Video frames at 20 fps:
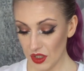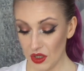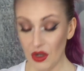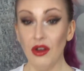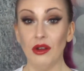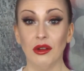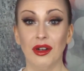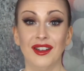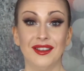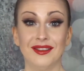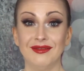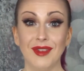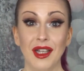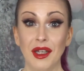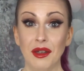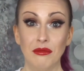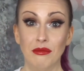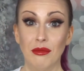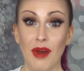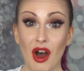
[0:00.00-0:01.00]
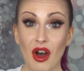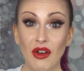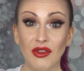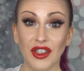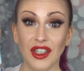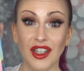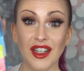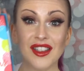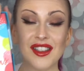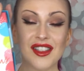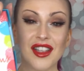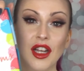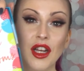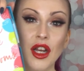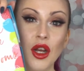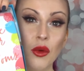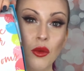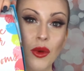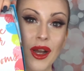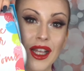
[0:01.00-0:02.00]
Oh, marvellous.
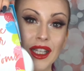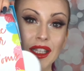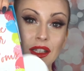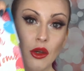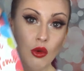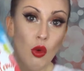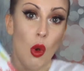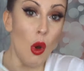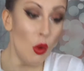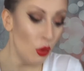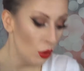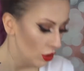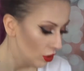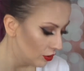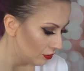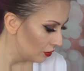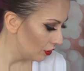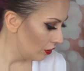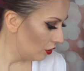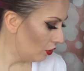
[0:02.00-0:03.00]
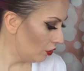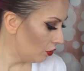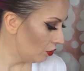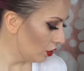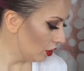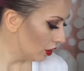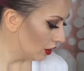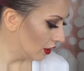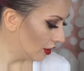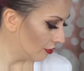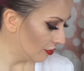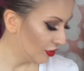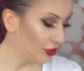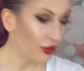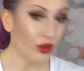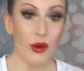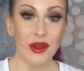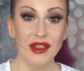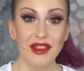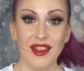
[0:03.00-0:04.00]
Well, I'm
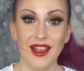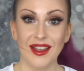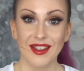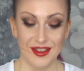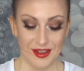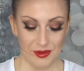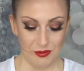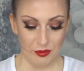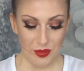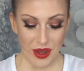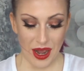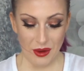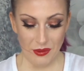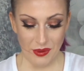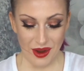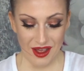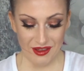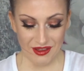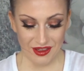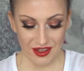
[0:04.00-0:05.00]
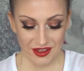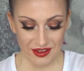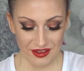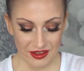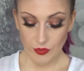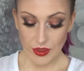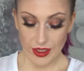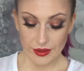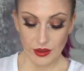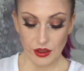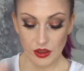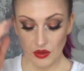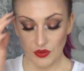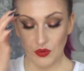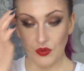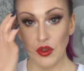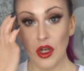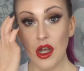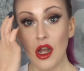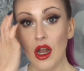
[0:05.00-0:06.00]
throwing things. Bear with. Right, so
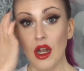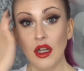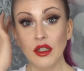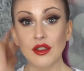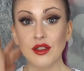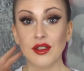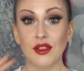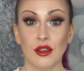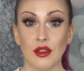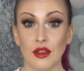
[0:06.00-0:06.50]
first